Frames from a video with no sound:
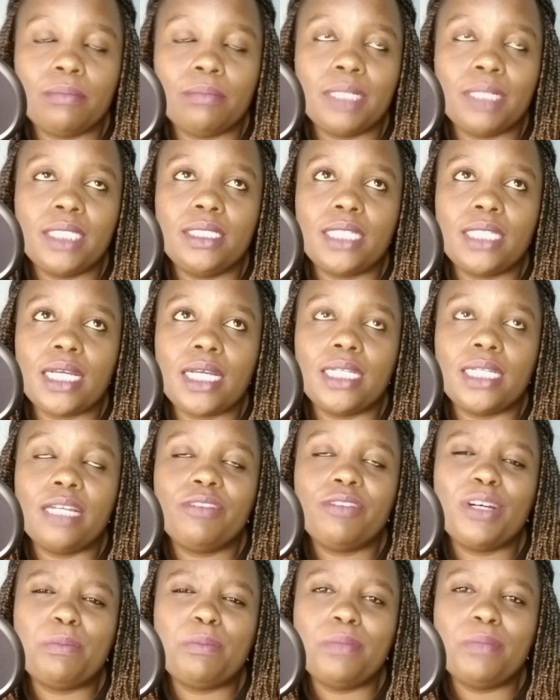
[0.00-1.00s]
My dear,
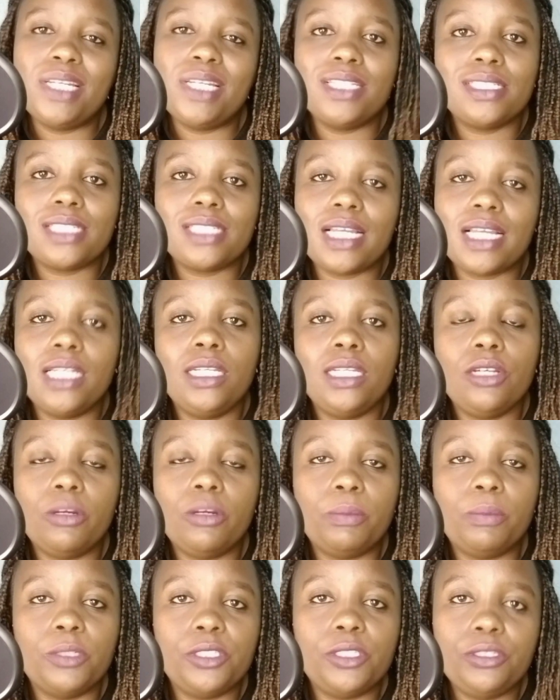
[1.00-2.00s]
never miss any
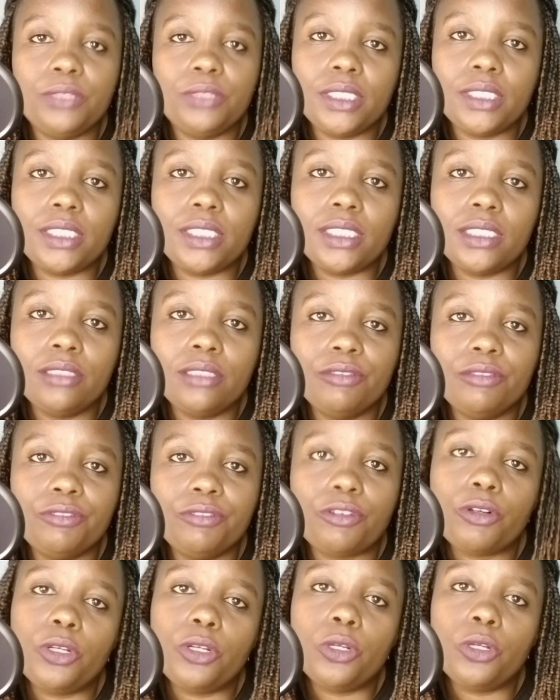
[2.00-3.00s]
opportunity
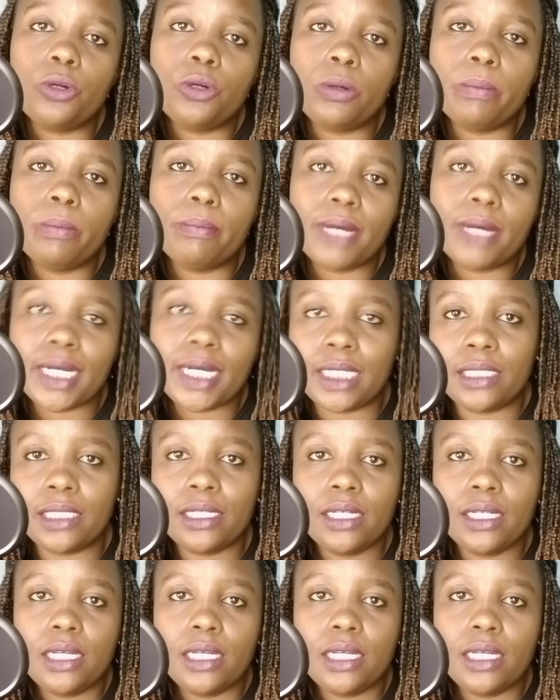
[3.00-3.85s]
for no man.